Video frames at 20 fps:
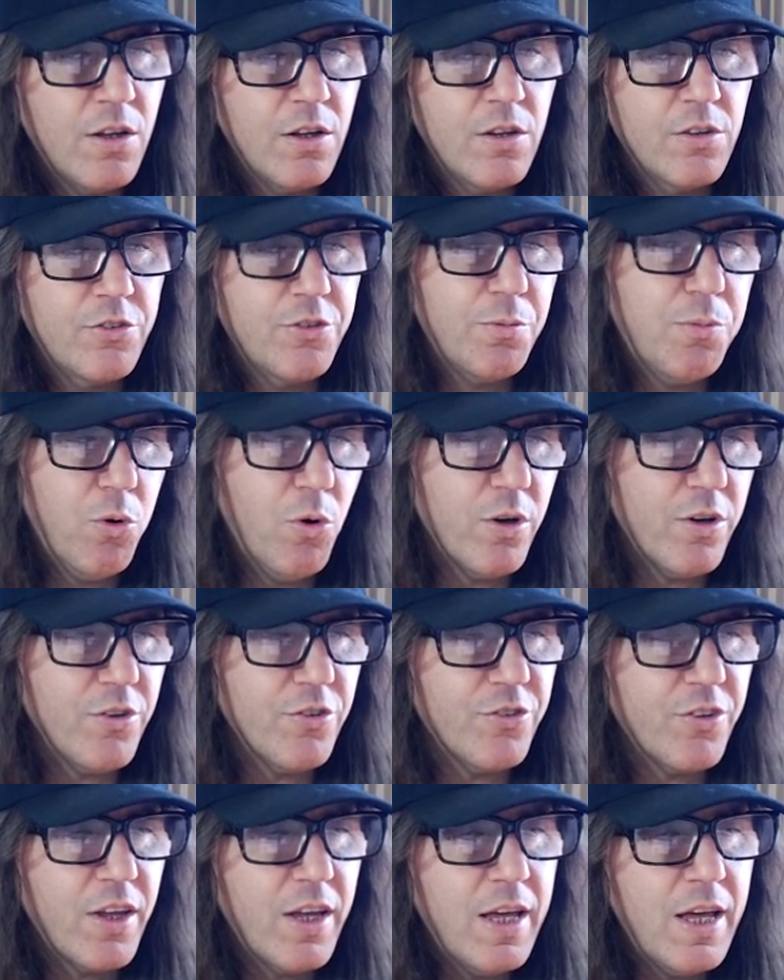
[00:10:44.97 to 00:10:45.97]

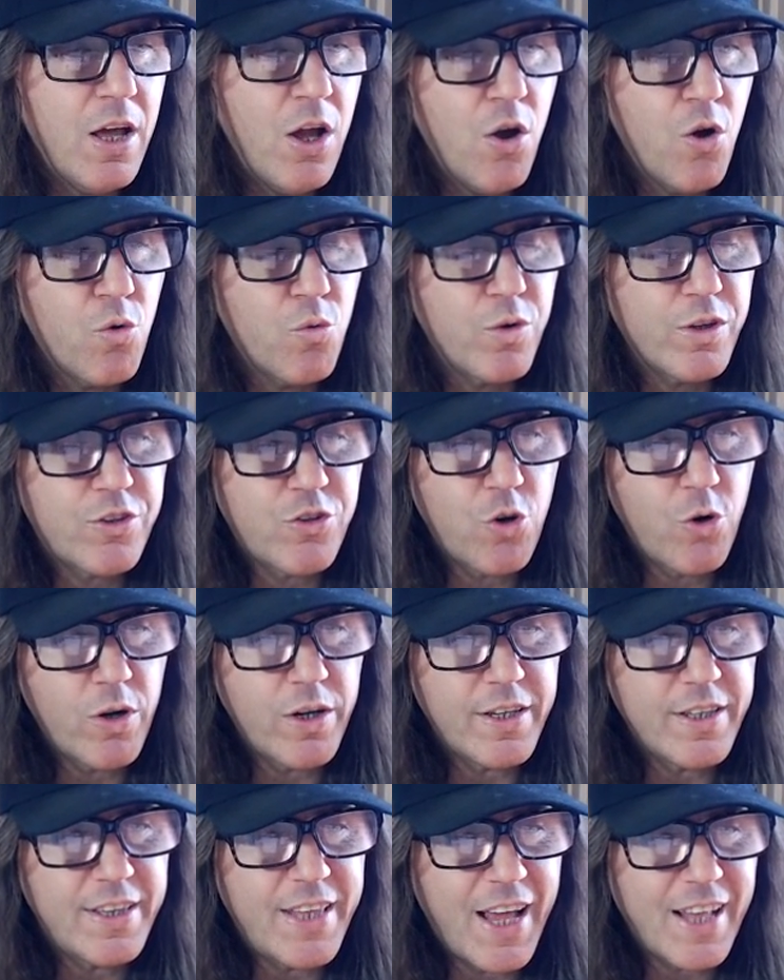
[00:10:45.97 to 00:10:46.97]
supporters,
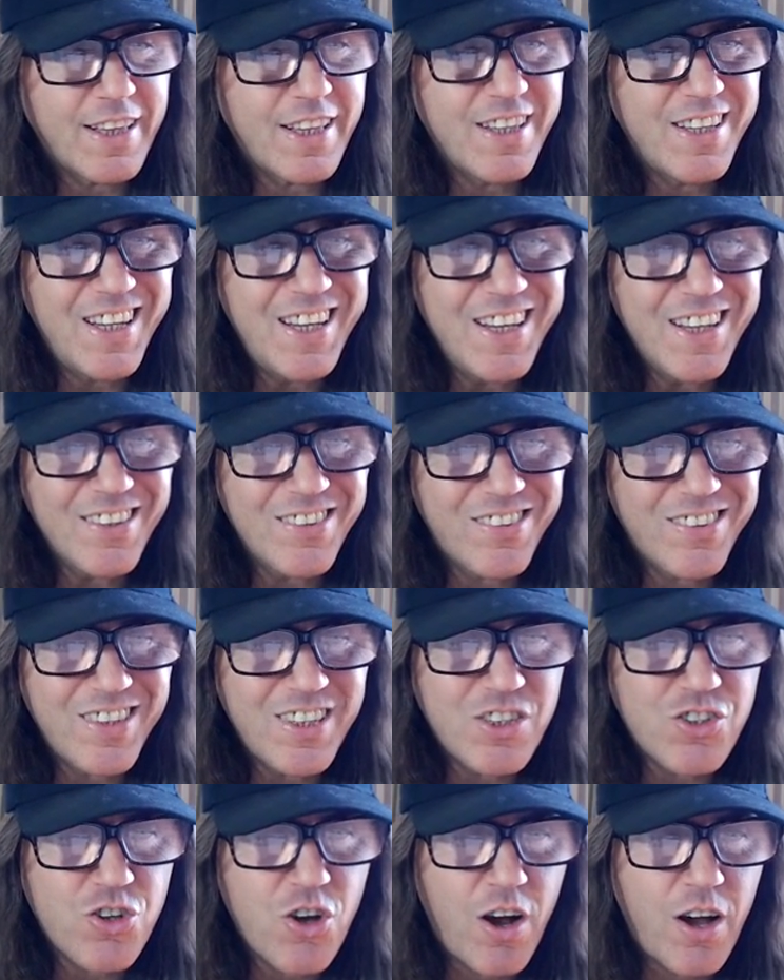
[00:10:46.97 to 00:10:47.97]
retorted that the
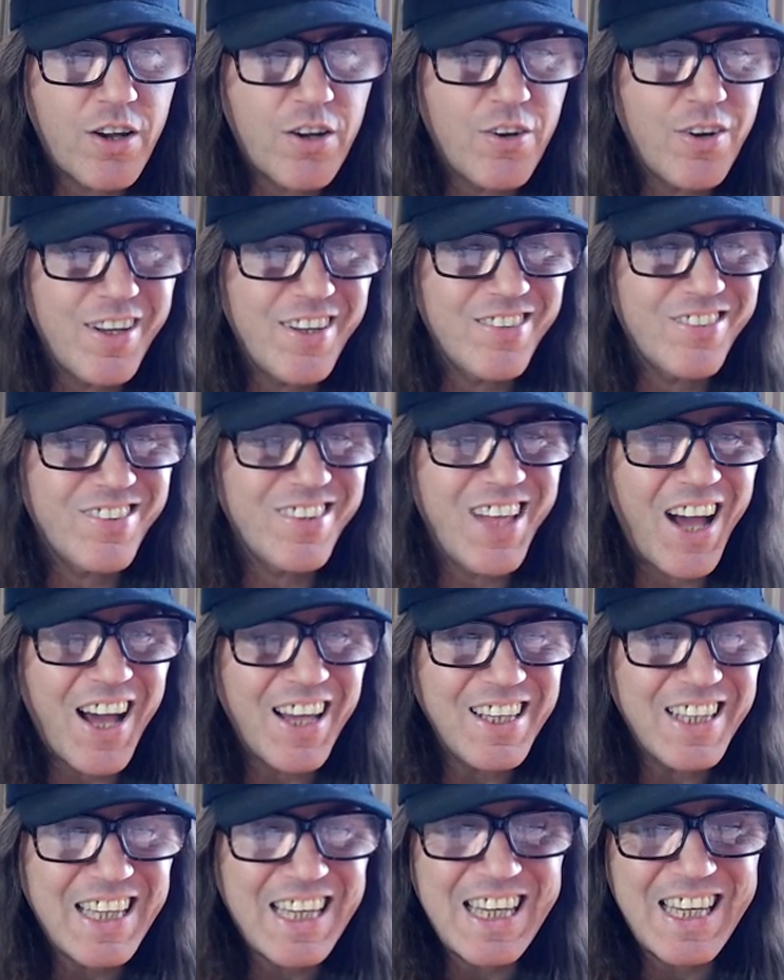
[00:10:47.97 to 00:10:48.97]
DNC charter is
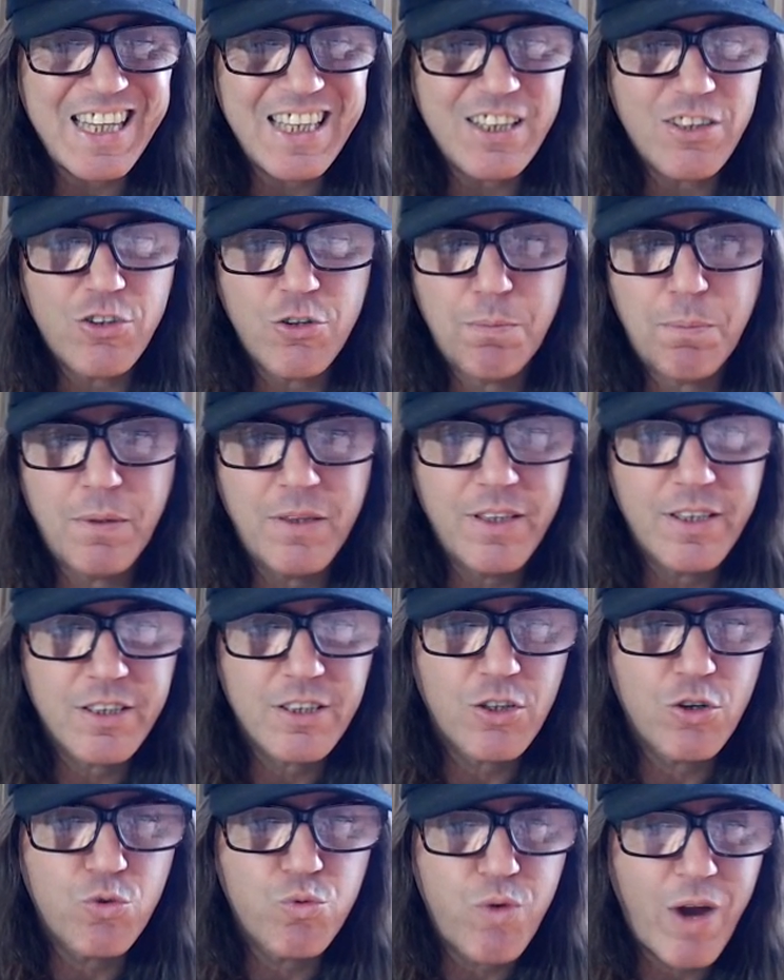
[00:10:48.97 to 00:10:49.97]
not akin to
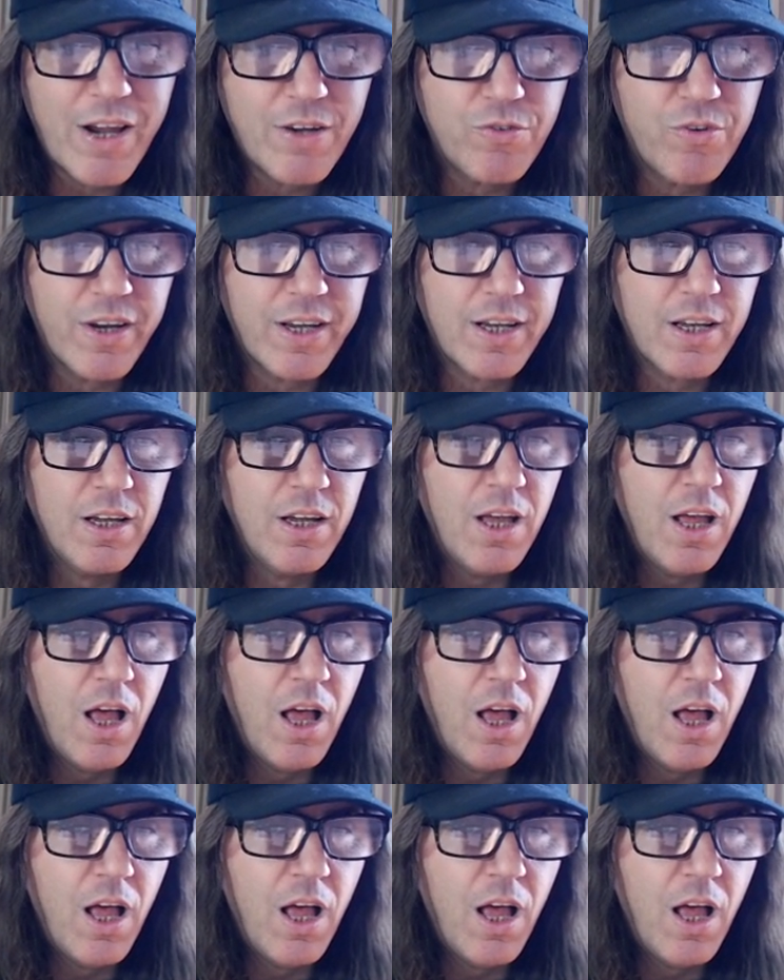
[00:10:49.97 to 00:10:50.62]
political rhetoric.